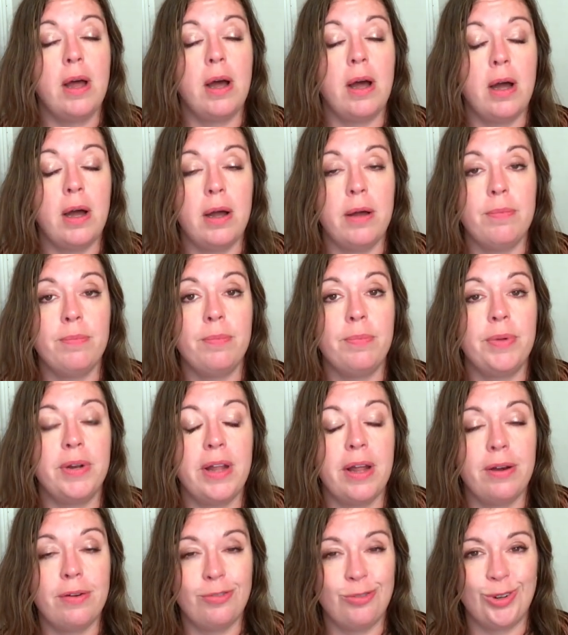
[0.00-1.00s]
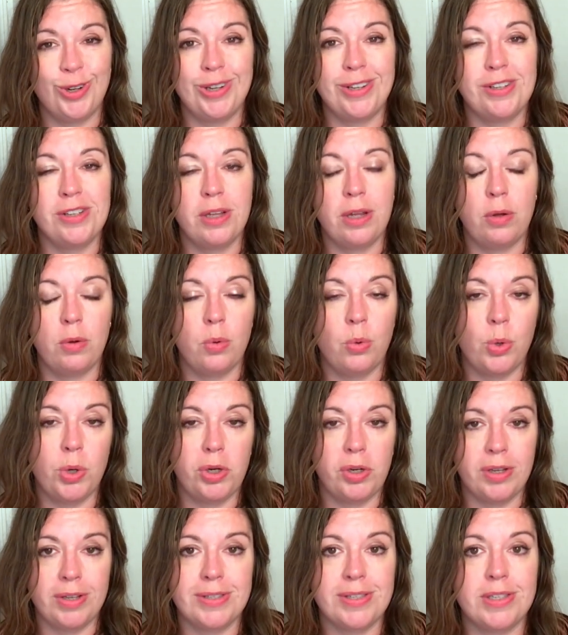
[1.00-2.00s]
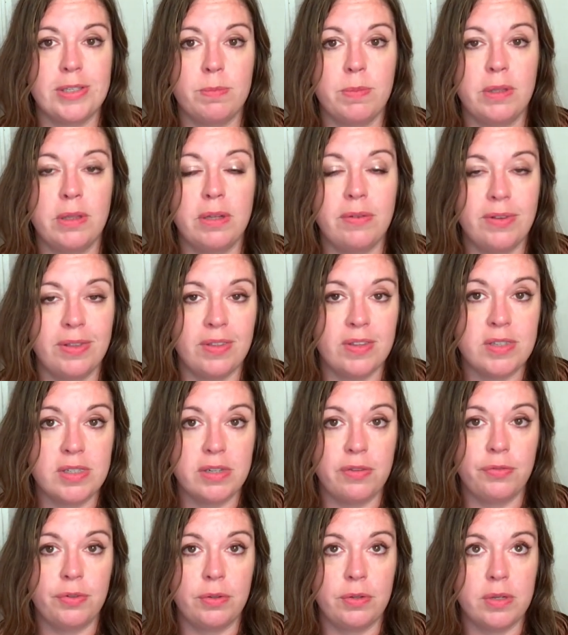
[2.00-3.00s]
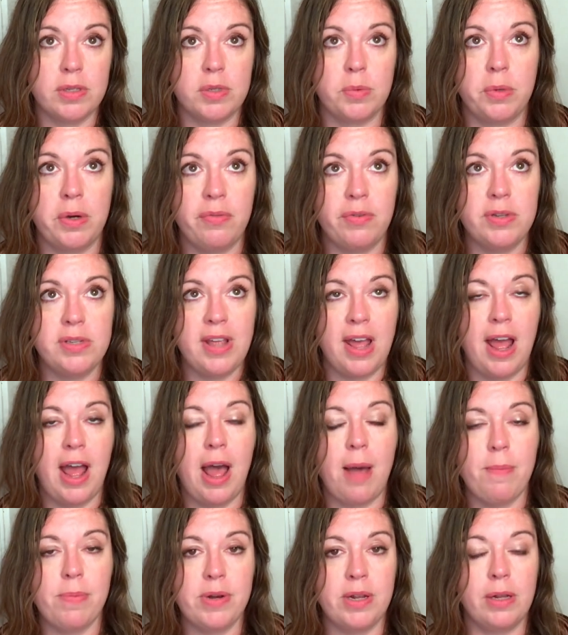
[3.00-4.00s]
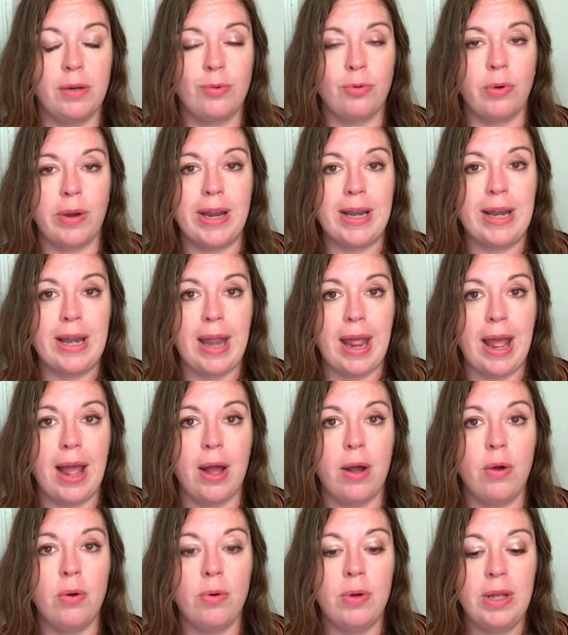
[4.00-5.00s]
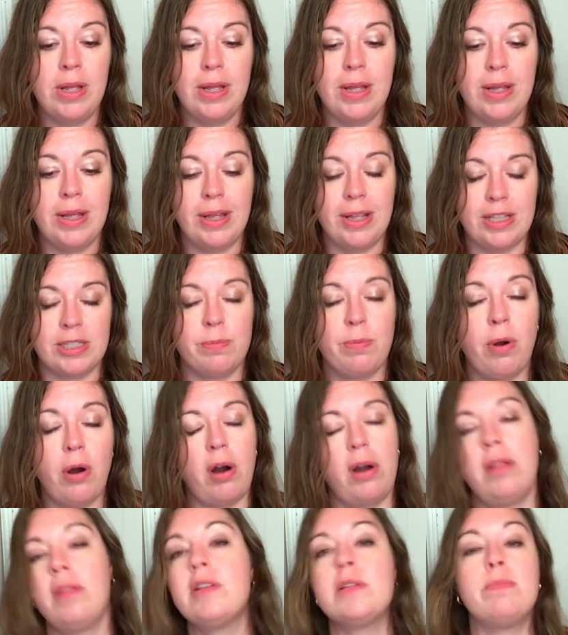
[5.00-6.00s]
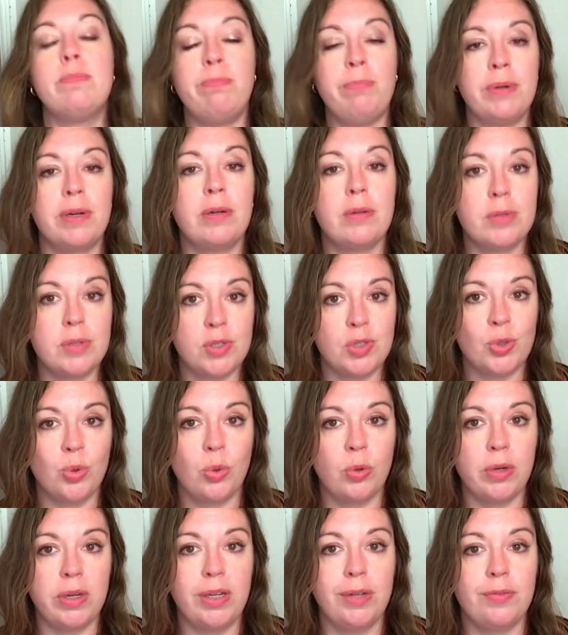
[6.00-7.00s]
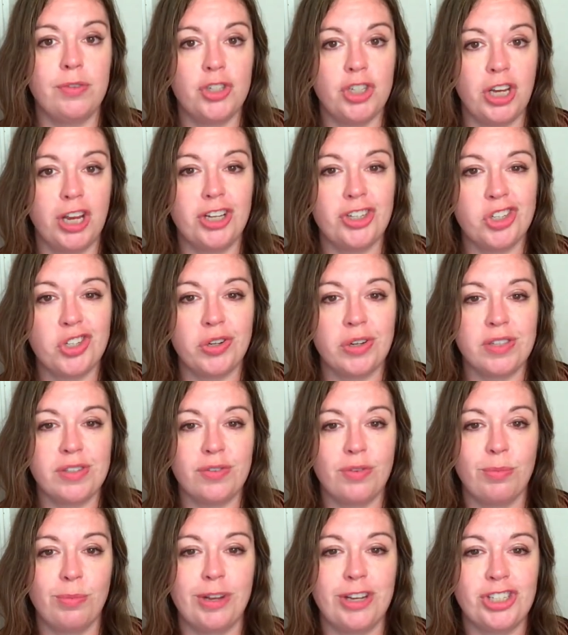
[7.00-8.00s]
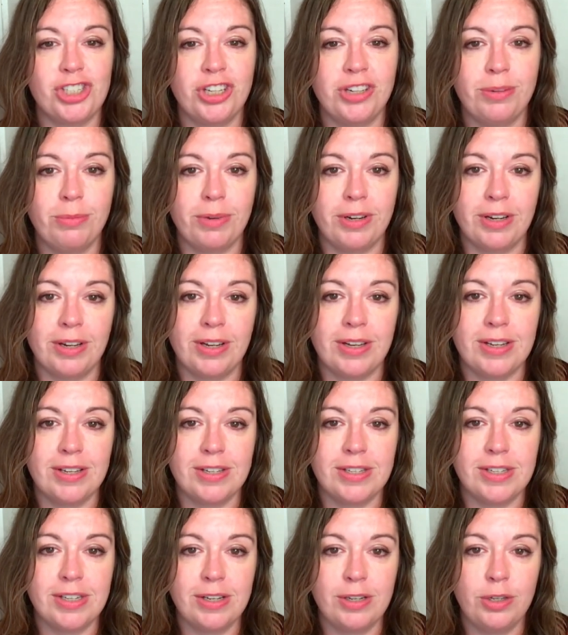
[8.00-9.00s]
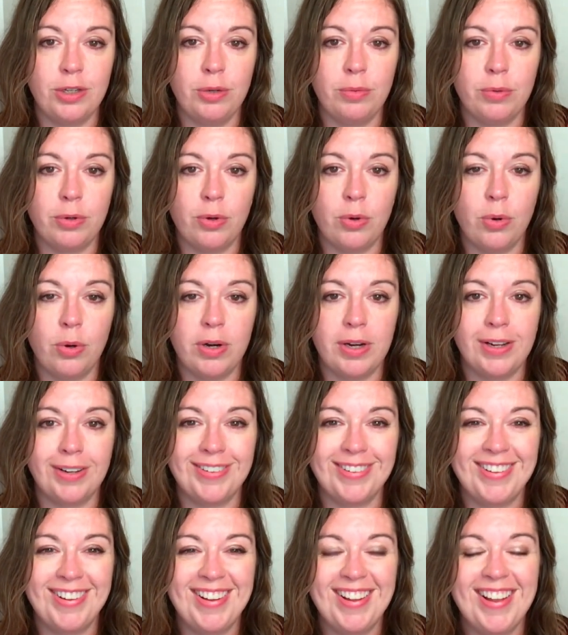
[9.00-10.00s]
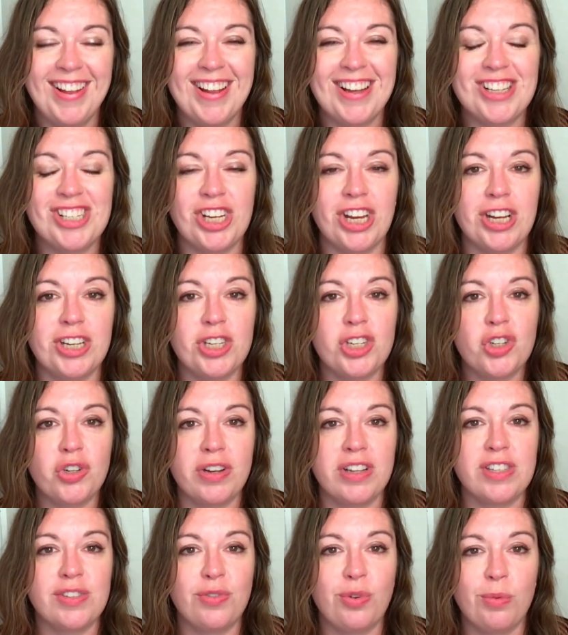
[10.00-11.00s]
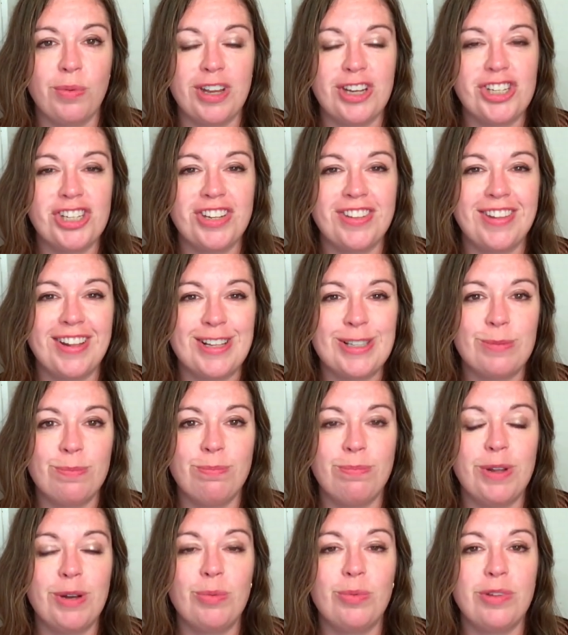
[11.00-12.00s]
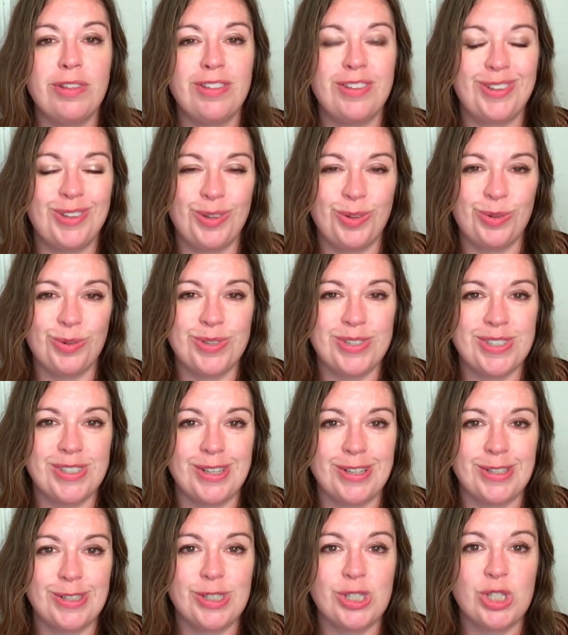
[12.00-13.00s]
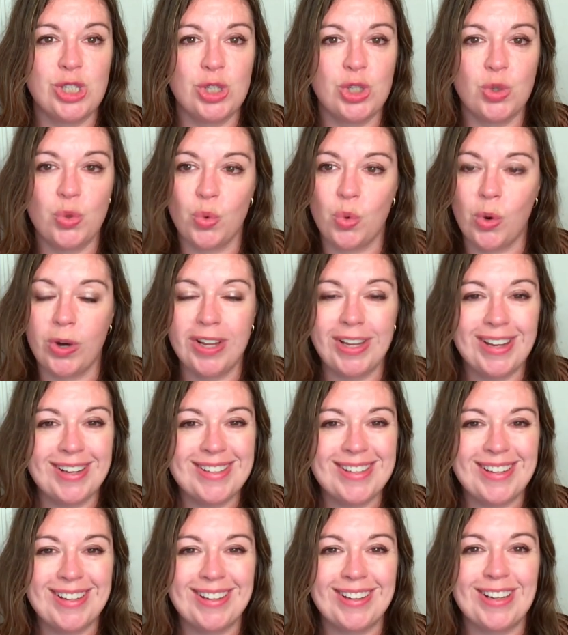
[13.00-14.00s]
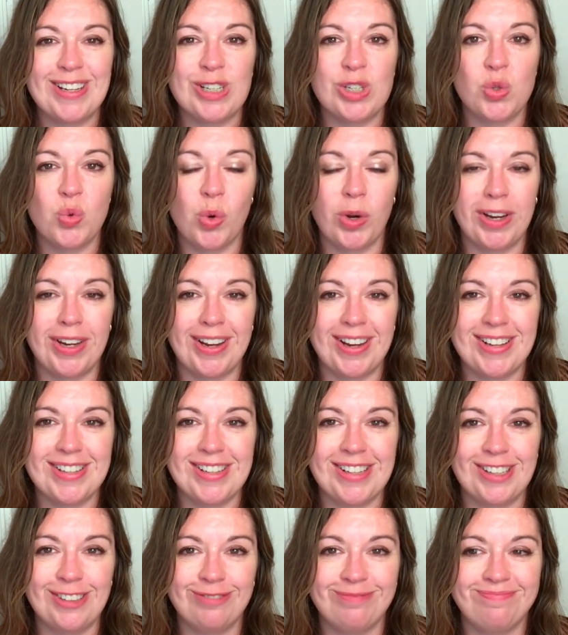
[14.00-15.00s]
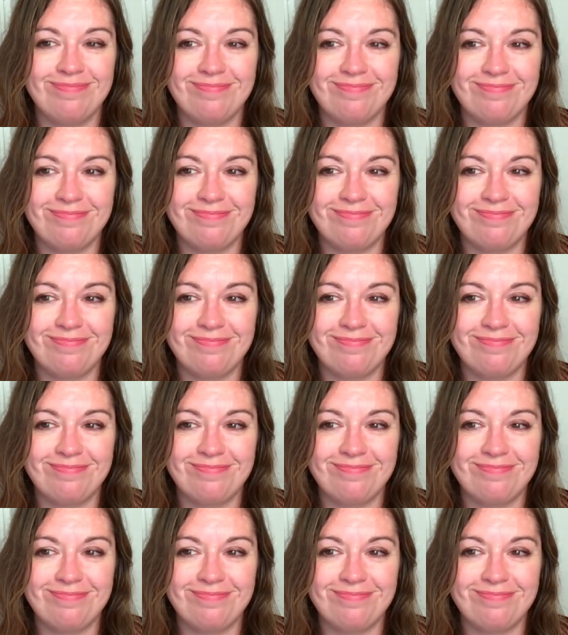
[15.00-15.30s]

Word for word: Um, but every Aquarius has been living this differently. So whatever is happening right now, it's part of this bigger story of change and transformation. I'm going to continue recording. Change and transformation that's been with you since twenty eighteen and twenty nineteen.